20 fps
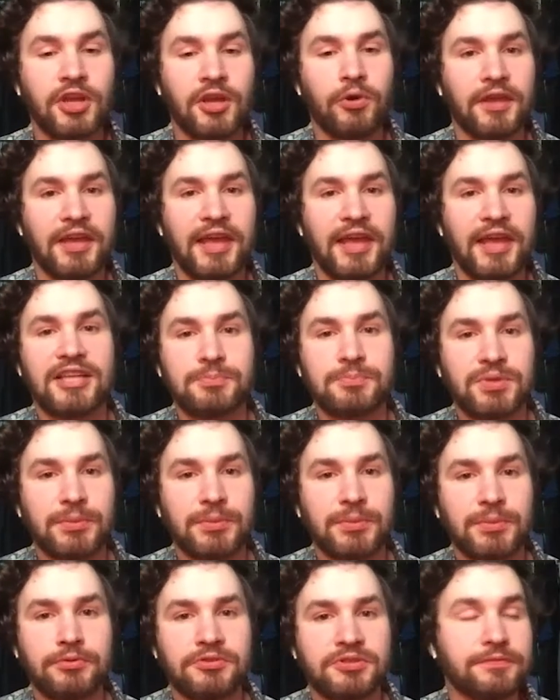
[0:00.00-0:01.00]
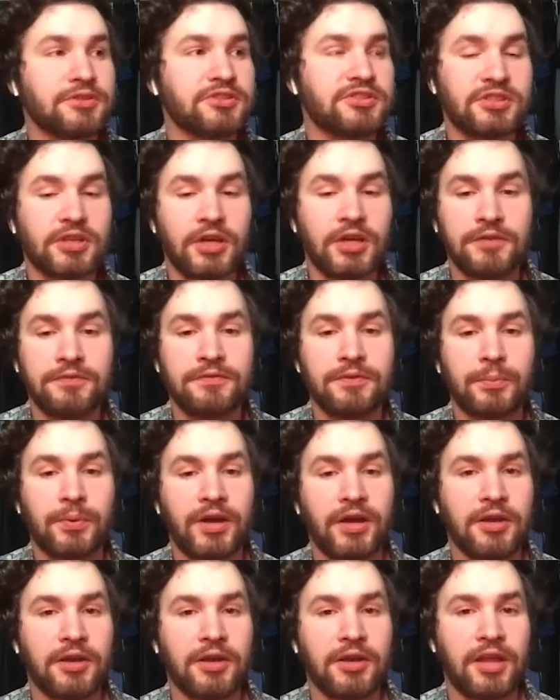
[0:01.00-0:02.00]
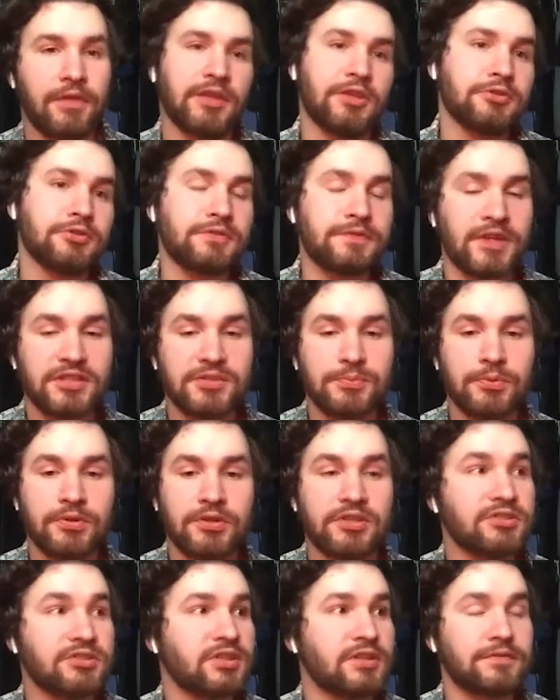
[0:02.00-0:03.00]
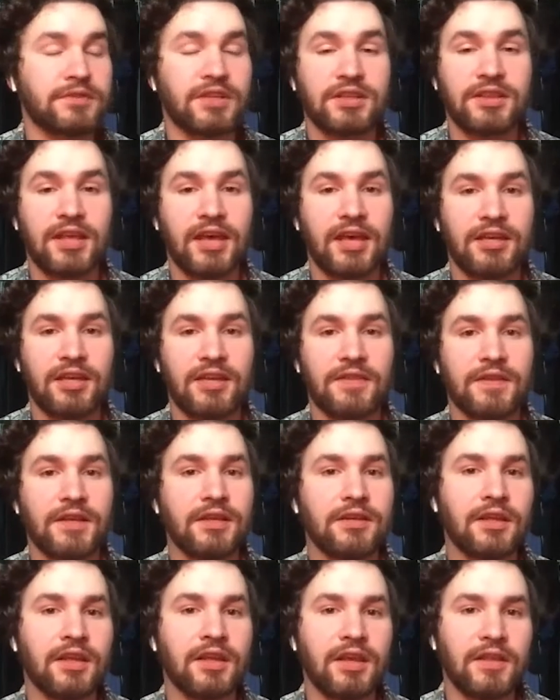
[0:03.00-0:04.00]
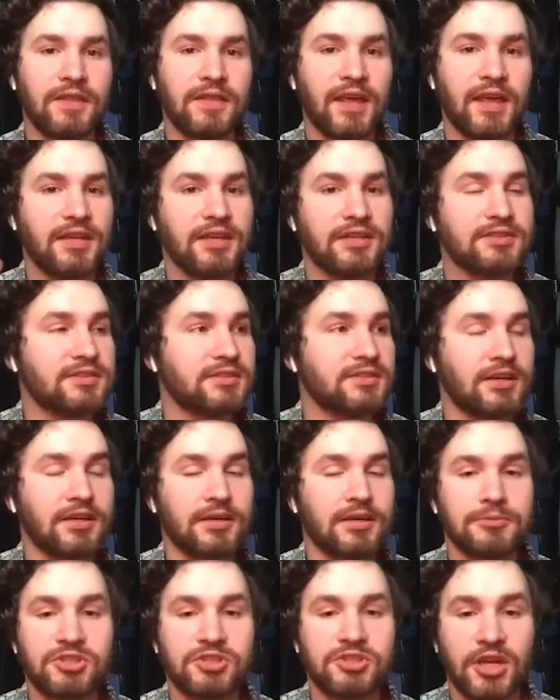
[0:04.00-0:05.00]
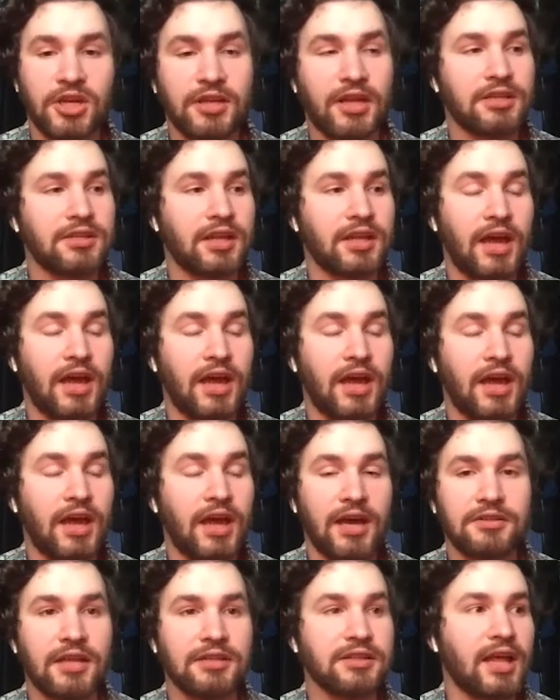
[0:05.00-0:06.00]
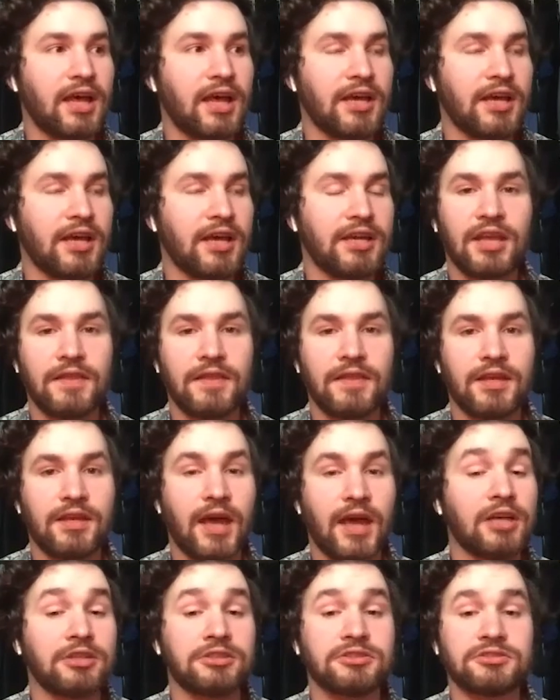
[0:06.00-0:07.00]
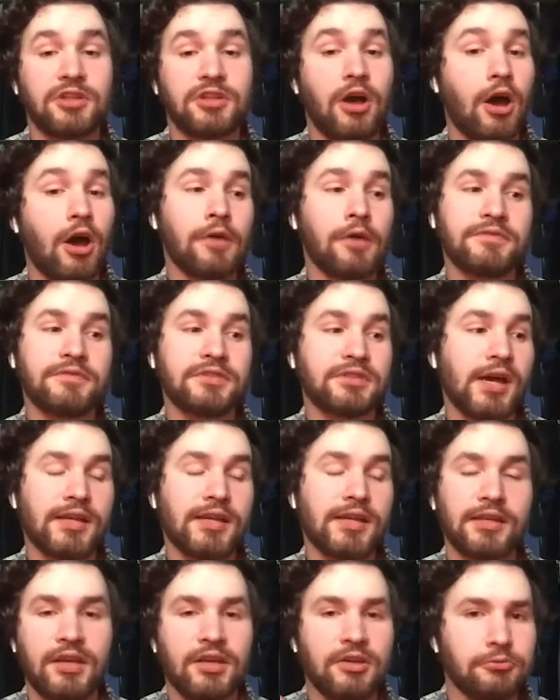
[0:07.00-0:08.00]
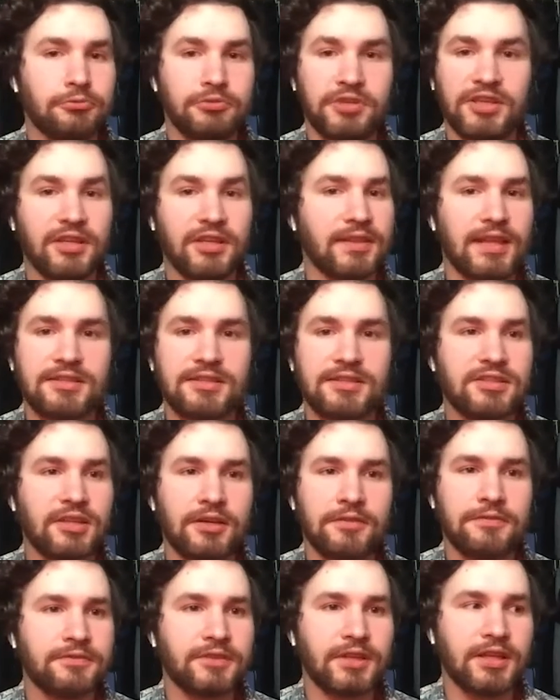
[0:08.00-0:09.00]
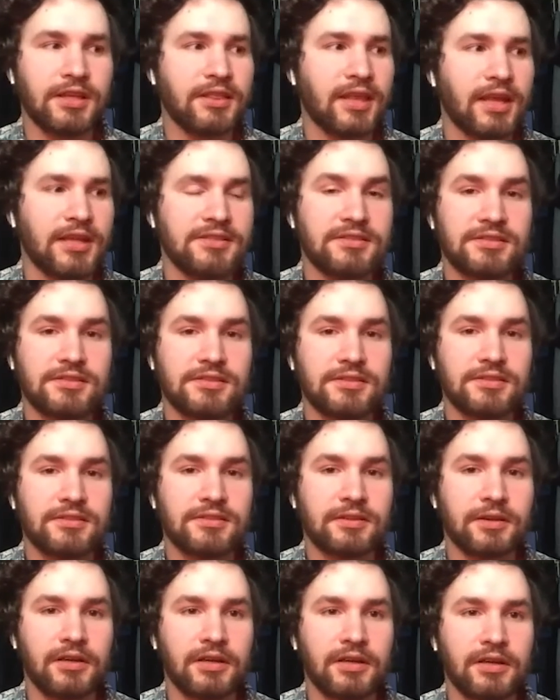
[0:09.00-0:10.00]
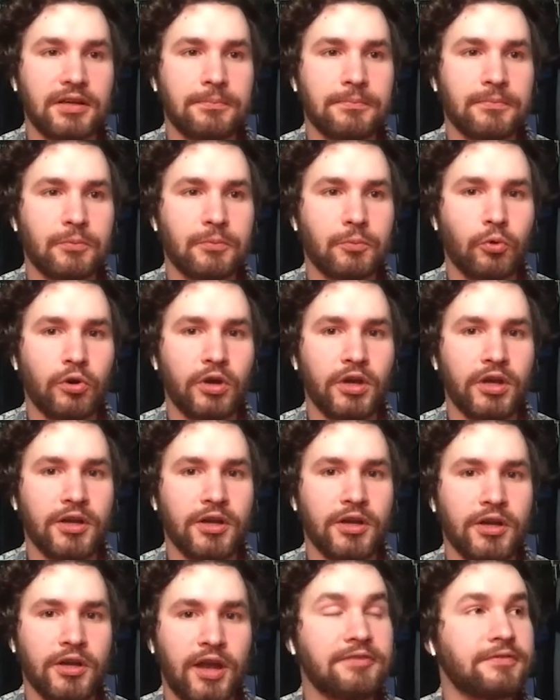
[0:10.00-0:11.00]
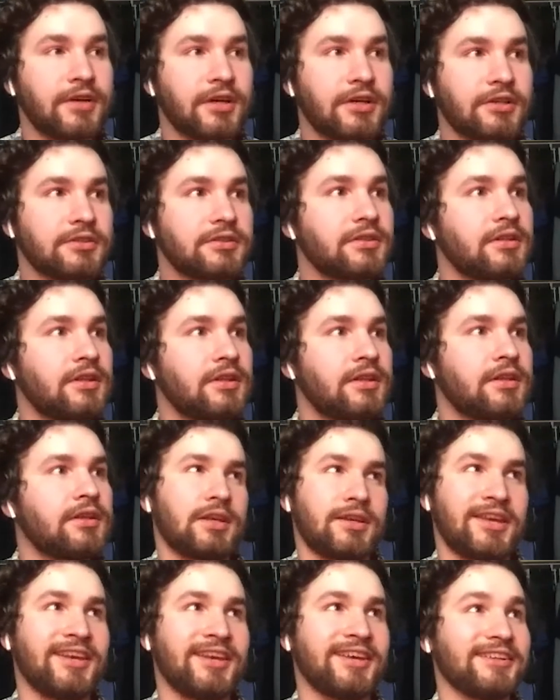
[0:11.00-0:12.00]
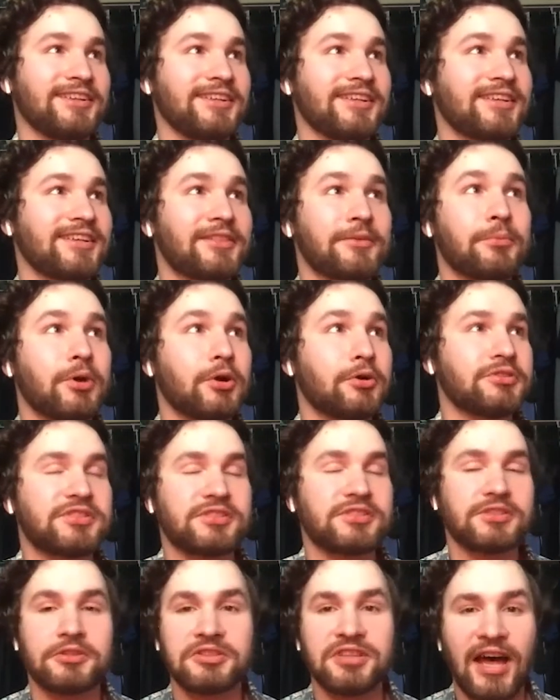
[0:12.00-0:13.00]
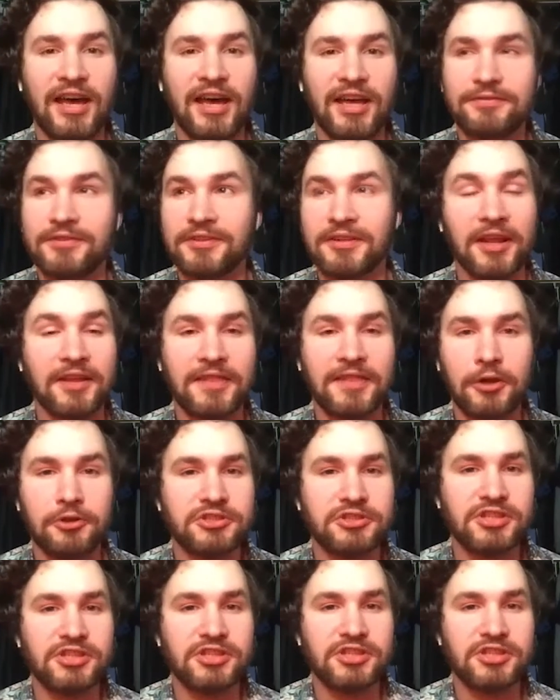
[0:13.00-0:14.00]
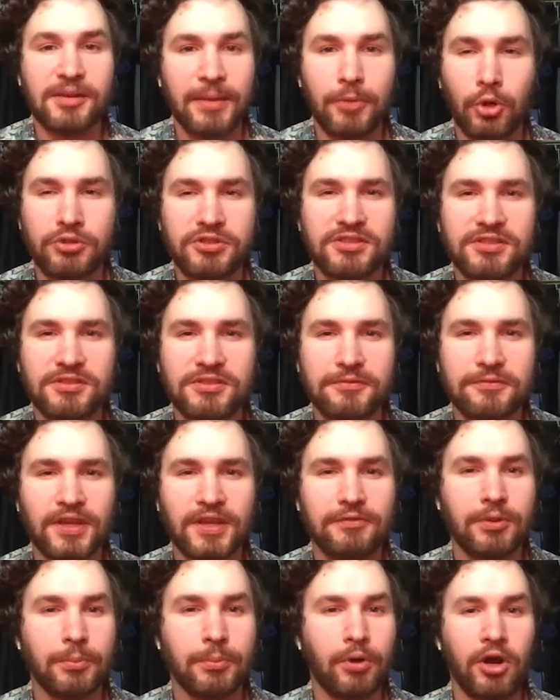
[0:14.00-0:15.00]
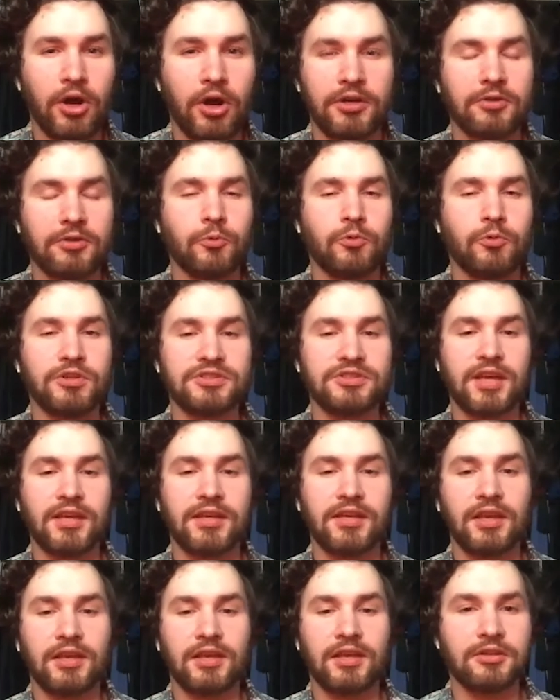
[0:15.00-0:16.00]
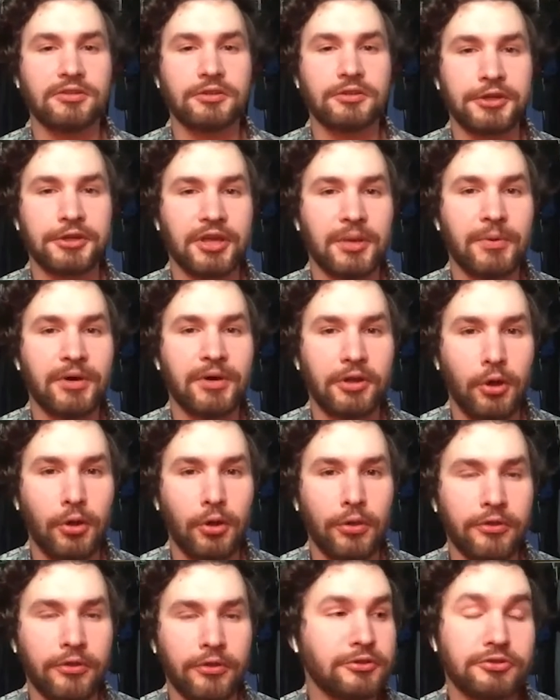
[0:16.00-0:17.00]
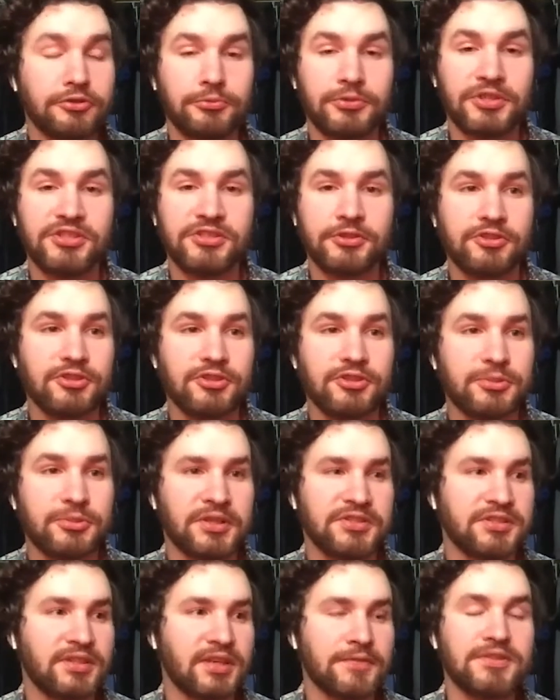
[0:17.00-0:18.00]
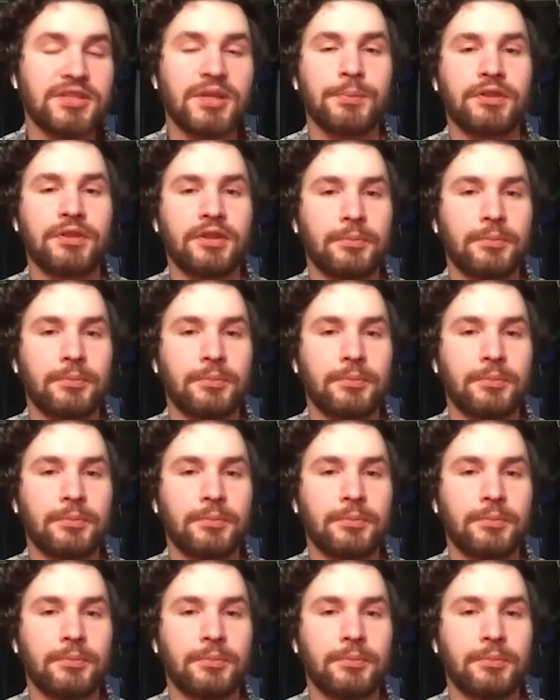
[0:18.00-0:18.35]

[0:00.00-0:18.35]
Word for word: where they like ask people different stuff about how they use Facebook and stuff like that. And then that gets um, shared on, on online. And then I loved like reading that stuff. Like that's um, where I felt like like the most alive, and like that was like my most favorite part was like learning about all the user research, because they have